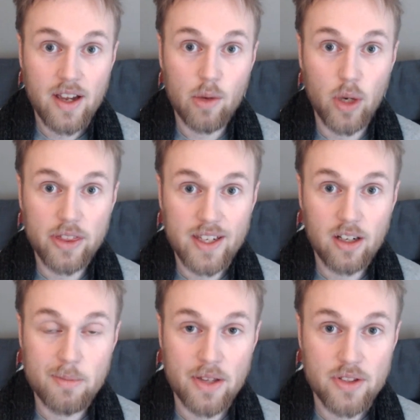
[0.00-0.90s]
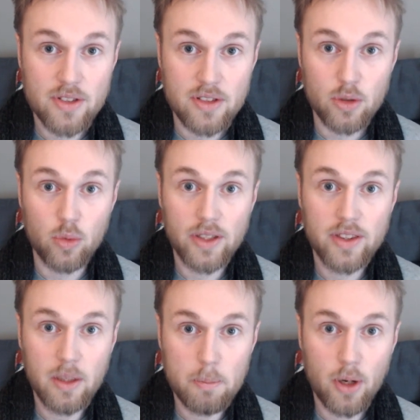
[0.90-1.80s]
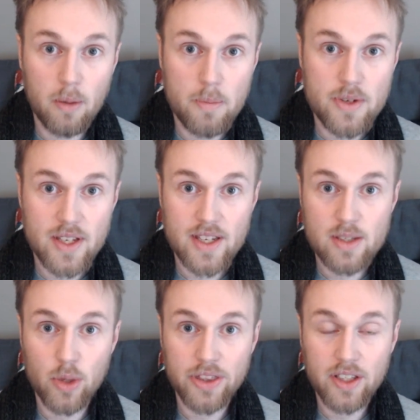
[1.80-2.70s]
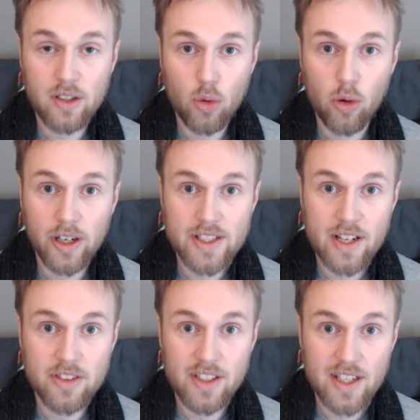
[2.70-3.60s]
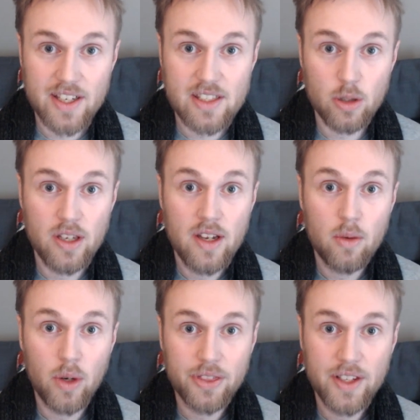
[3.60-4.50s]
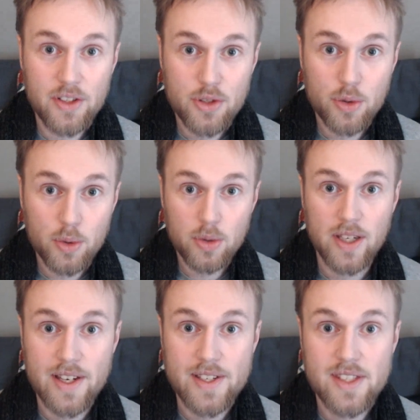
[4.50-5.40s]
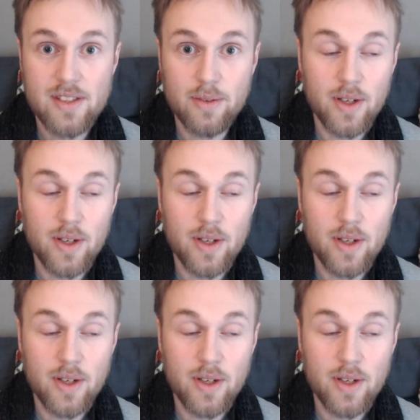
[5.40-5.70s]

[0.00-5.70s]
and what they are meant to do, what their purpose is, what their core identity is, what their truth is,